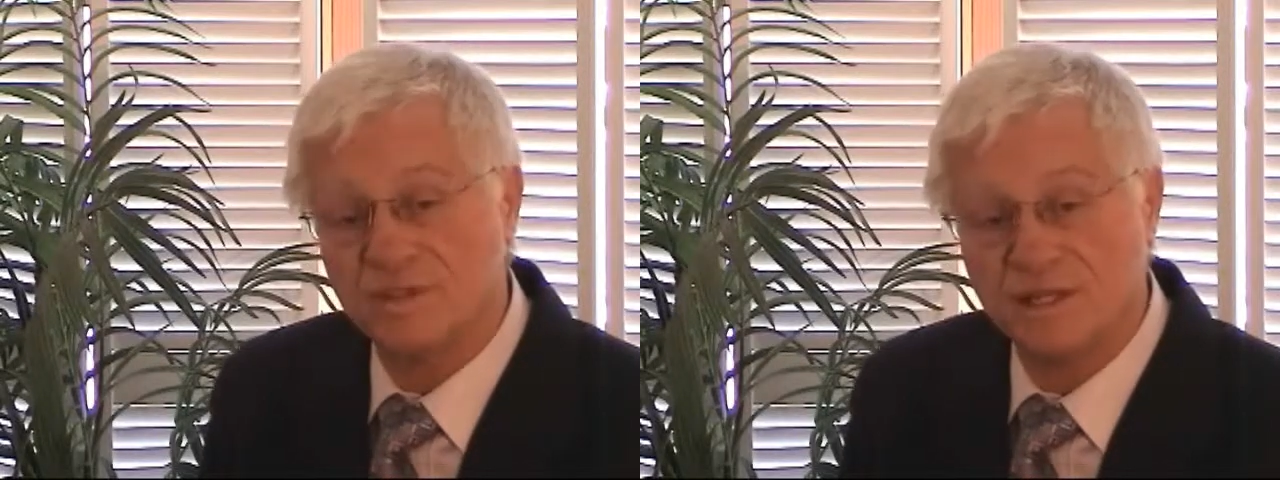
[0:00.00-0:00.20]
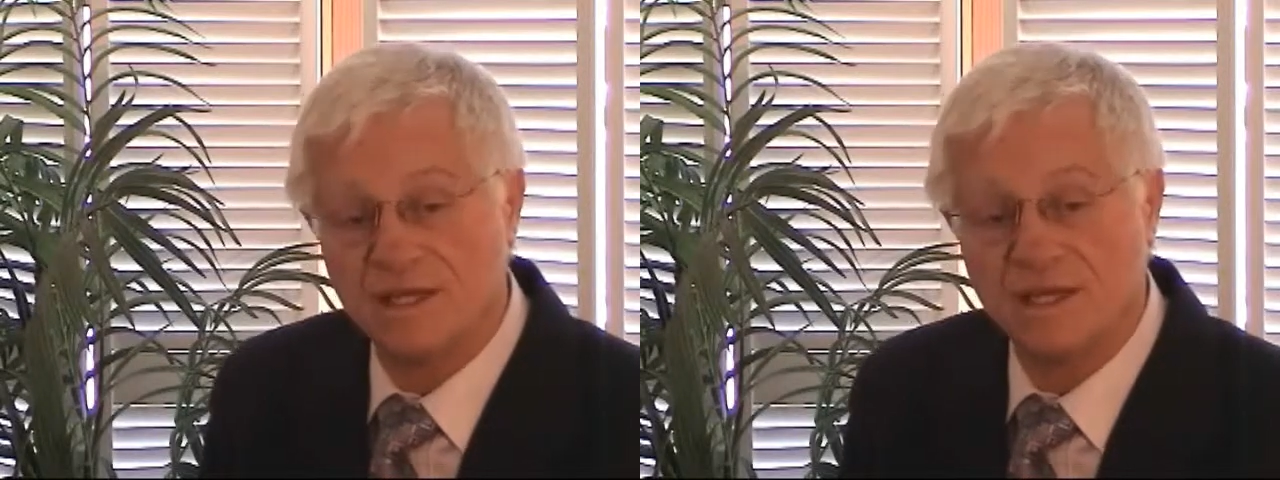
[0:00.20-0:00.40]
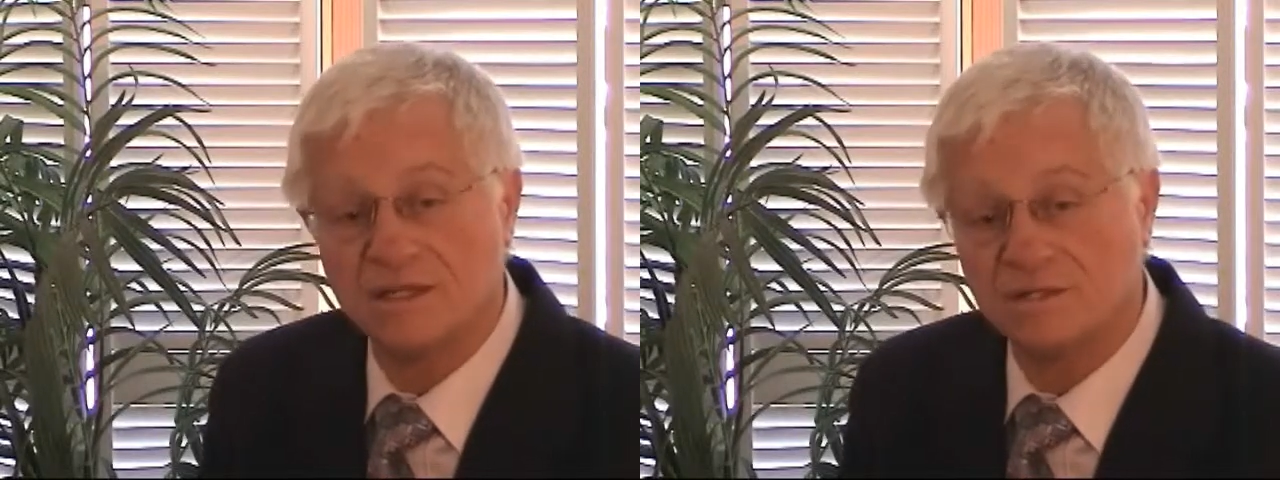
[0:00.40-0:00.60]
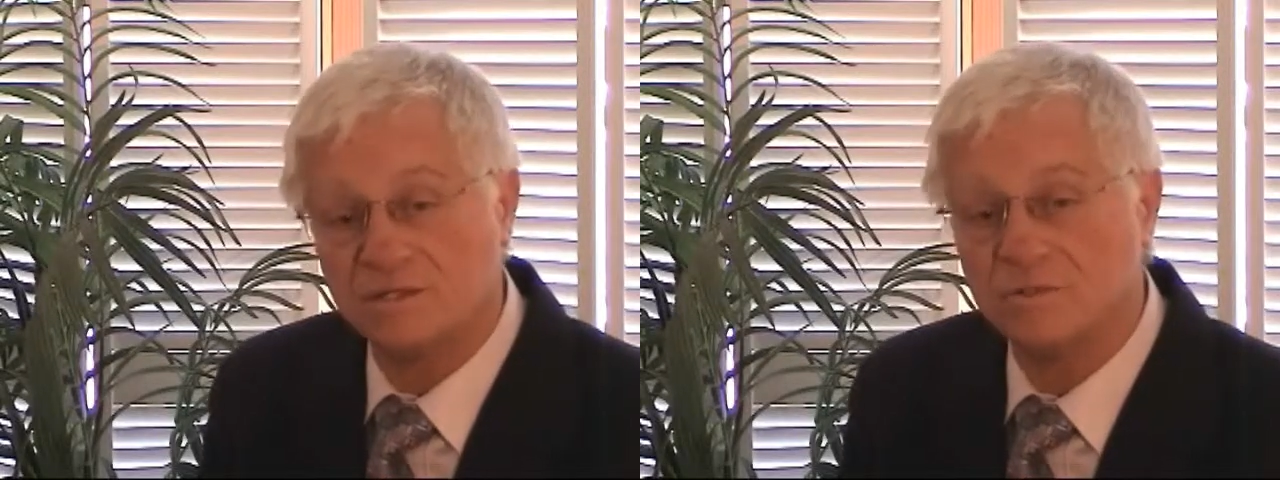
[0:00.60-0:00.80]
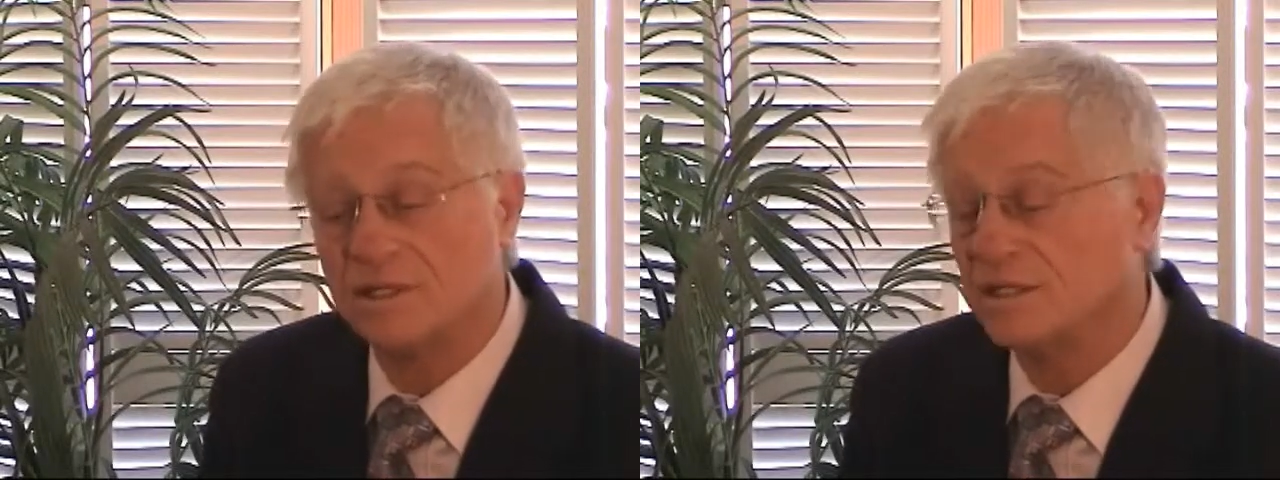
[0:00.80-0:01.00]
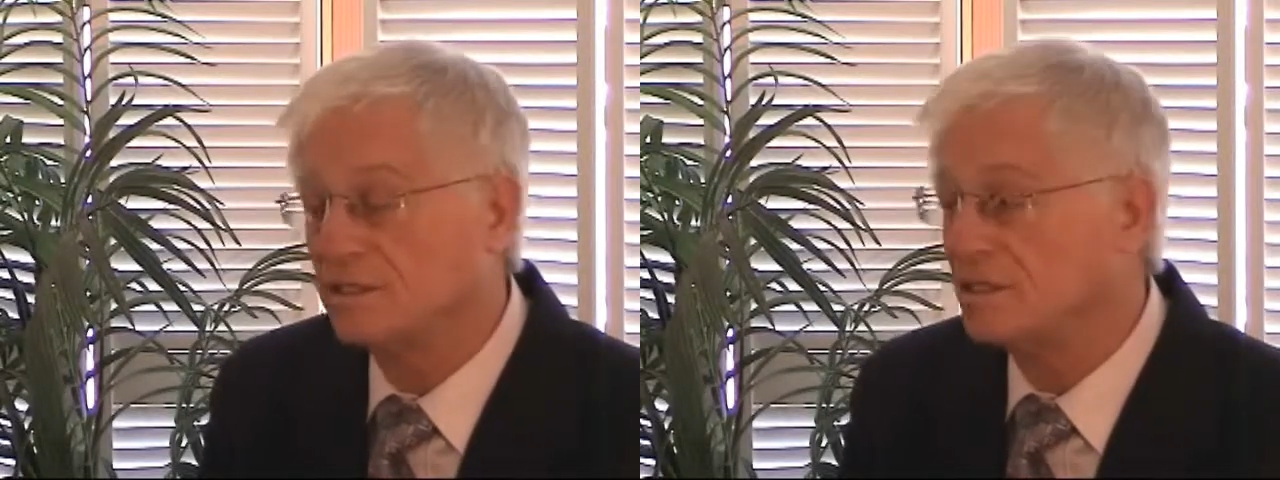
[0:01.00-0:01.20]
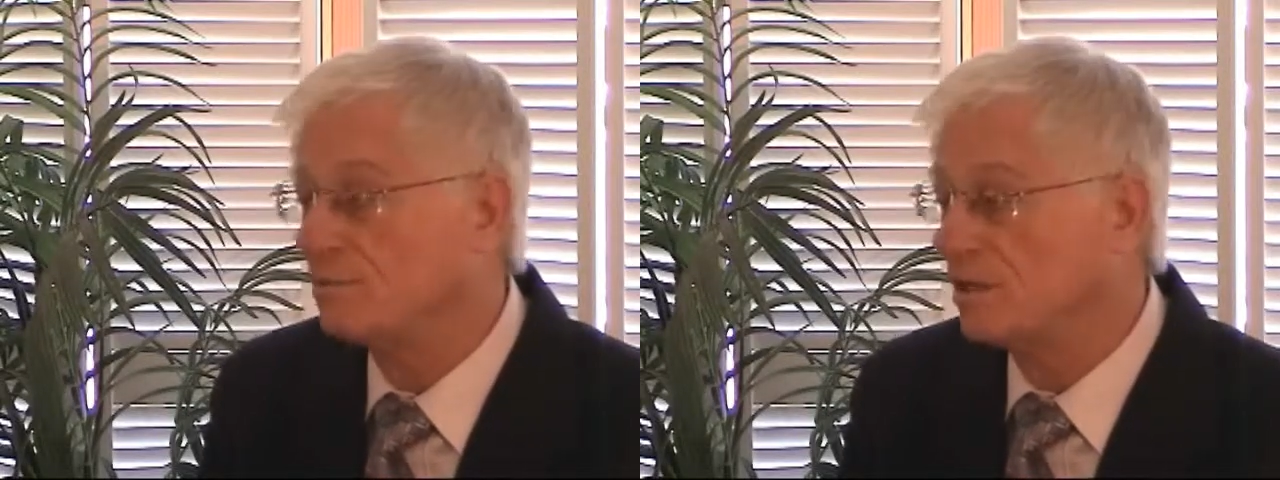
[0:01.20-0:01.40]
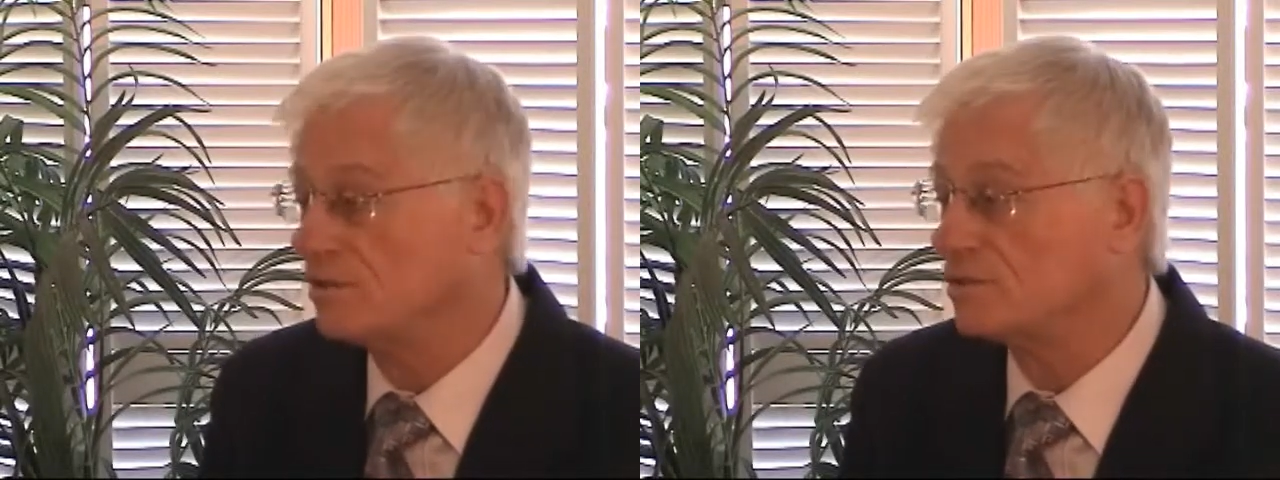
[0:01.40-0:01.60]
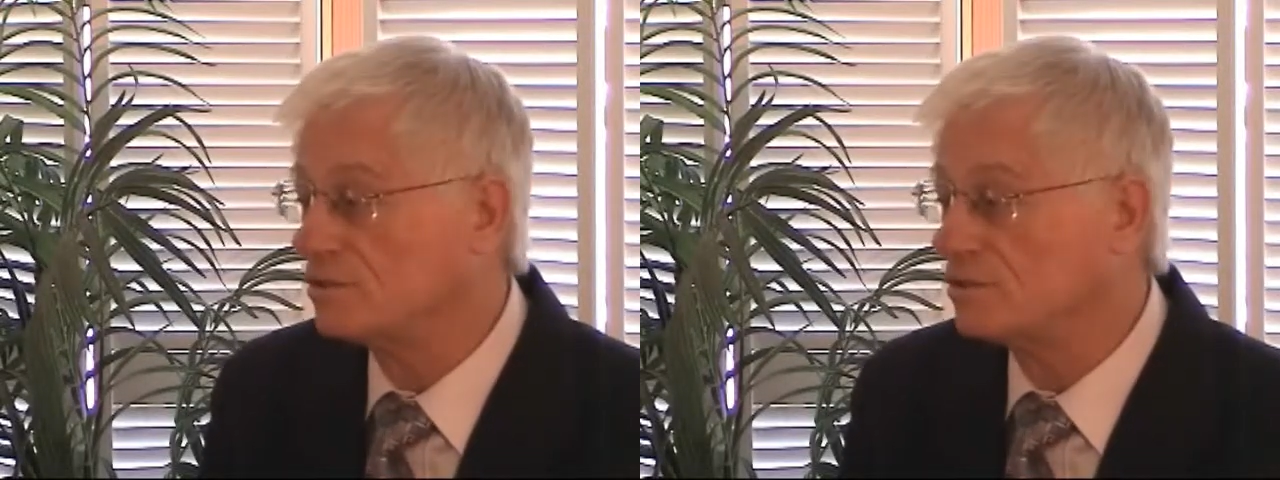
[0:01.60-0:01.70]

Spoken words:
that they can't do anything about